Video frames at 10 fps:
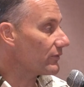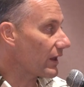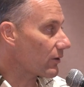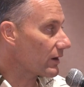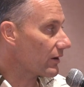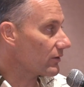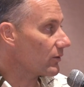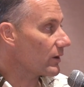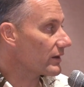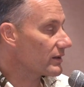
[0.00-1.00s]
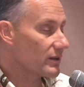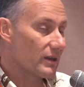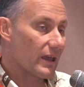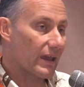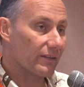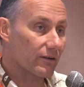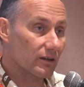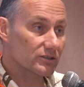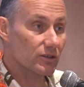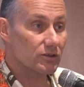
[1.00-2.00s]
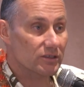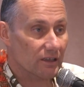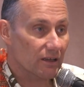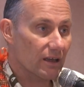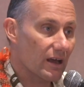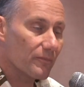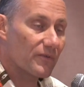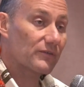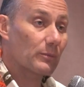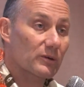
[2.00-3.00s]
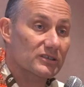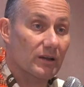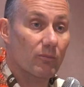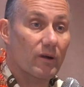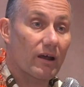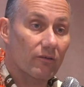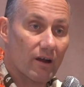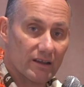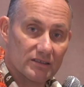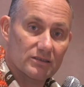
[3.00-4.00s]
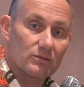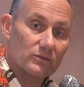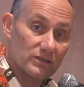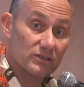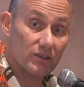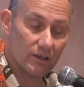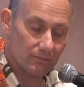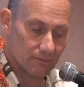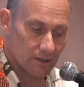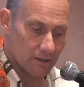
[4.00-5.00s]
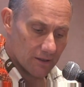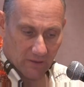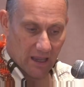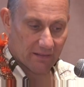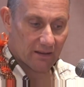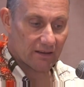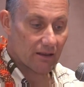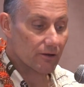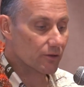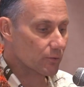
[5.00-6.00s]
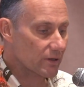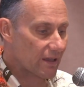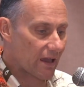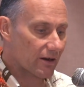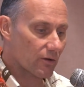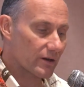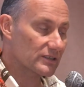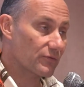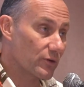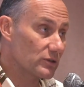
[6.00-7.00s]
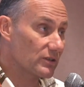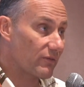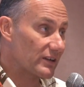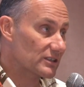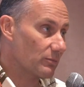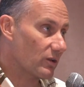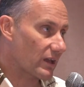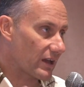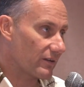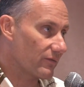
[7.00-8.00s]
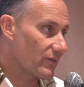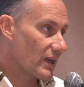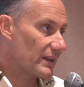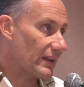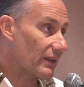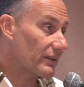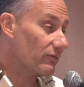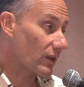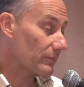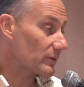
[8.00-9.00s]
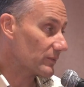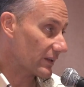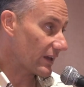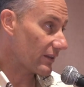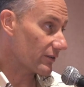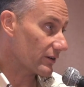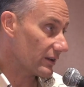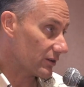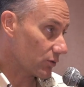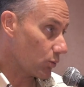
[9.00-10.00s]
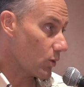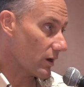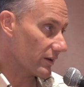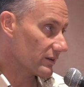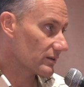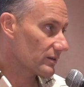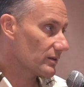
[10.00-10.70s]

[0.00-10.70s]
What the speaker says: flour now in Hawaii, and they're also using 50% brown rice, which is good. And then the other three categories, fruits and vegetable, kind of, now they've lumped them together into one,